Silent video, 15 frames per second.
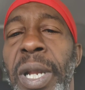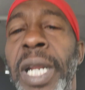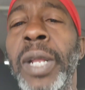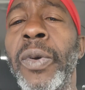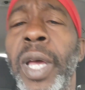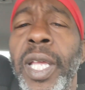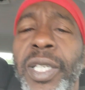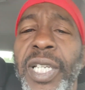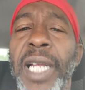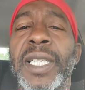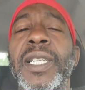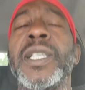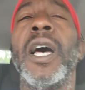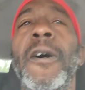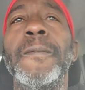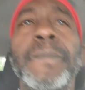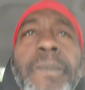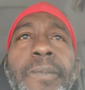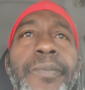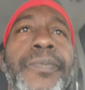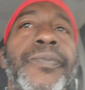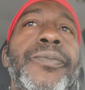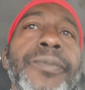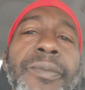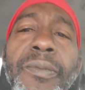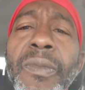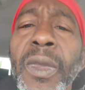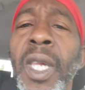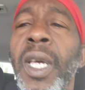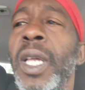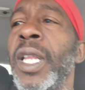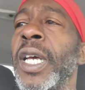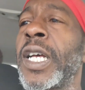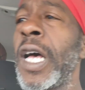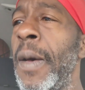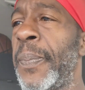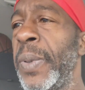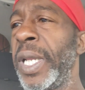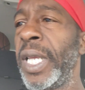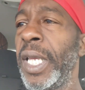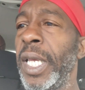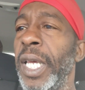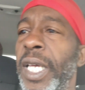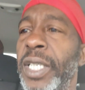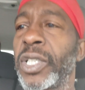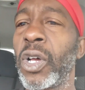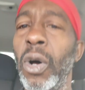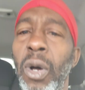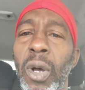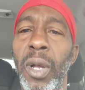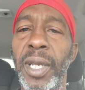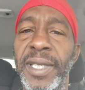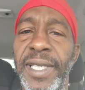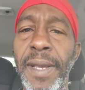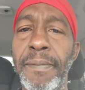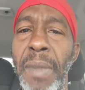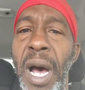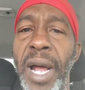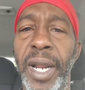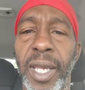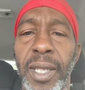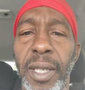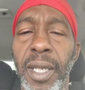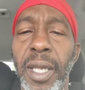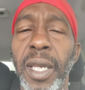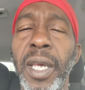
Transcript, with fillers: But anyway, check this out. The company is called Symbotic,